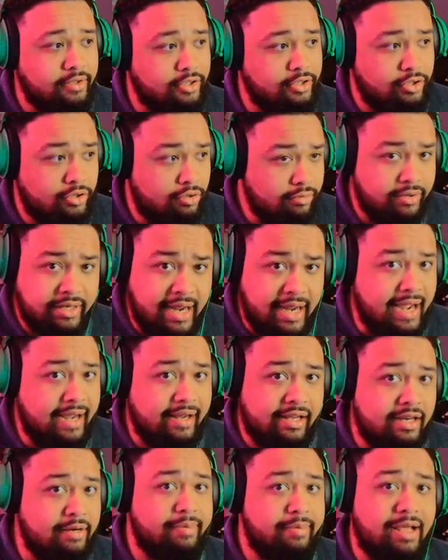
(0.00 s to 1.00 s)
you're not
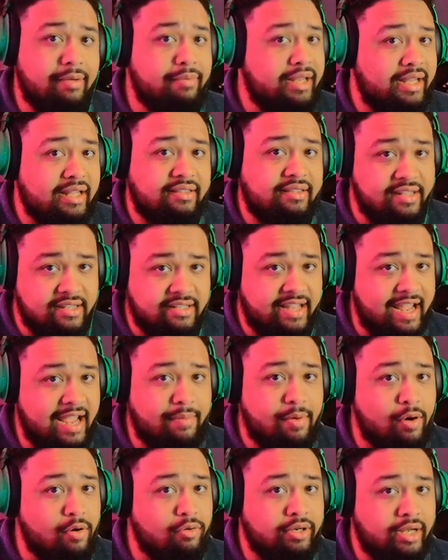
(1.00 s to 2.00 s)
going to be able to get this camo